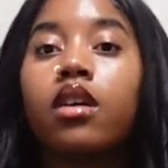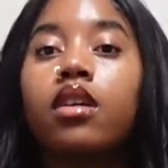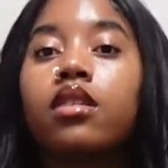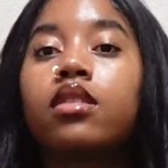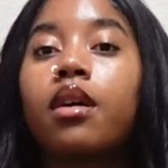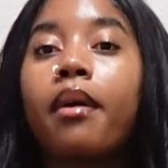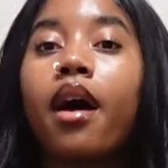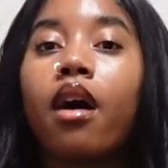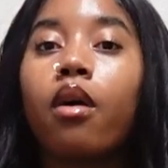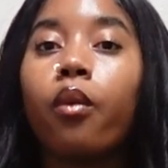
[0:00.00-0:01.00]

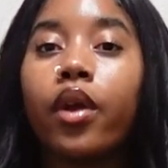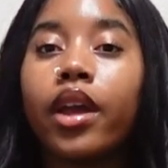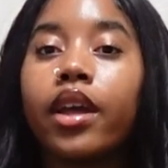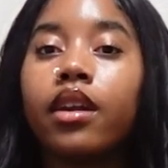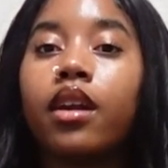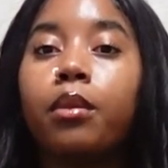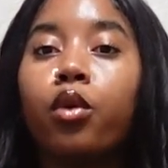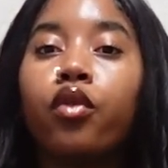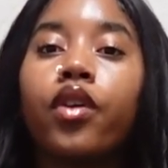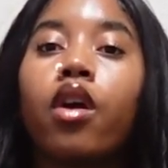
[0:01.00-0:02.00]
Somehow we ended up
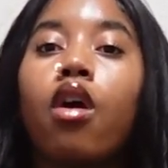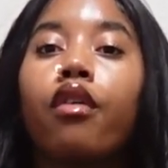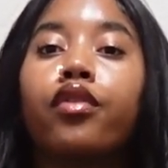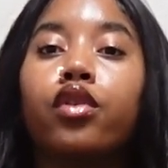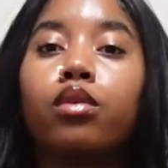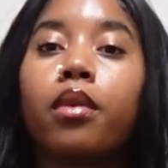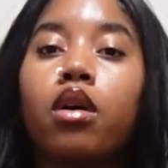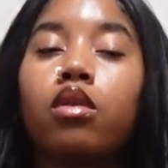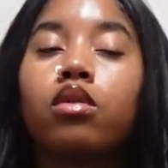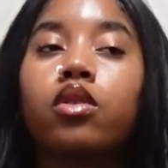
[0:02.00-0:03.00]
moving off
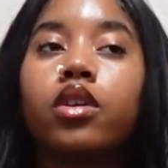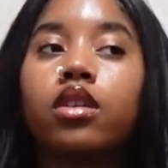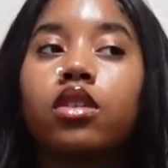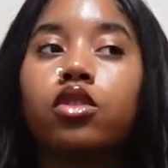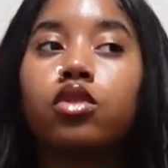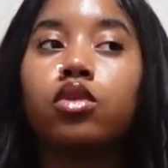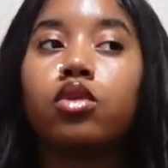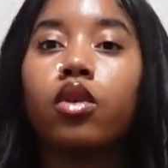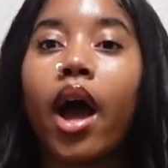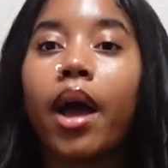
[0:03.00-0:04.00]
Yubo
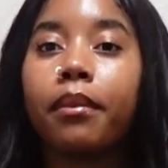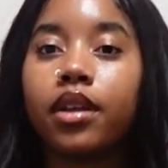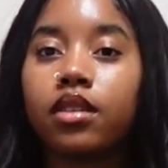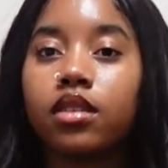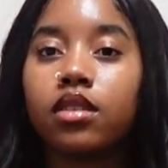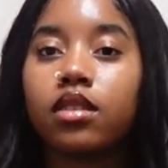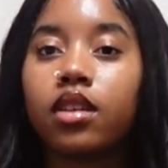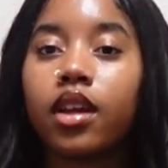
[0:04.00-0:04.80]
to iMessage.